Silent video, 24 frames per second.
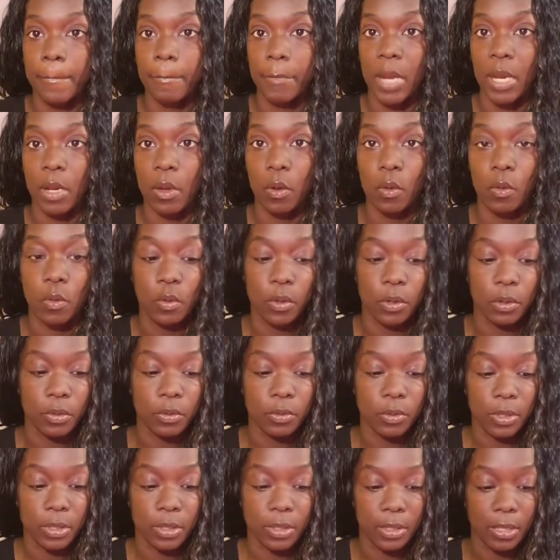my
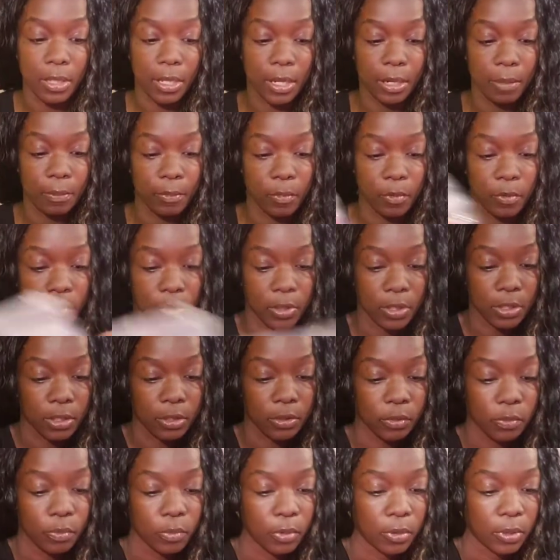oils that I'm going
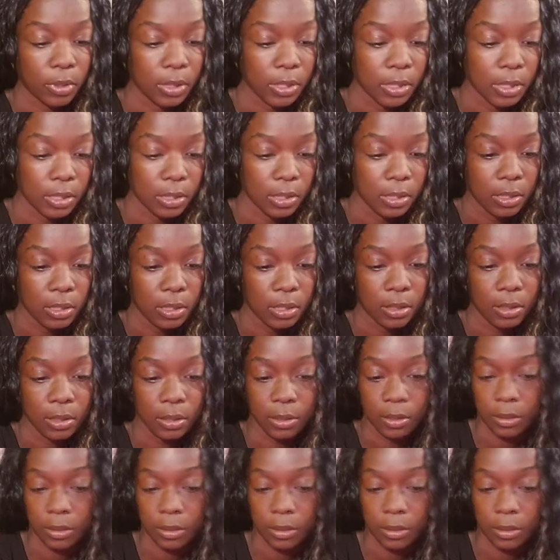to burn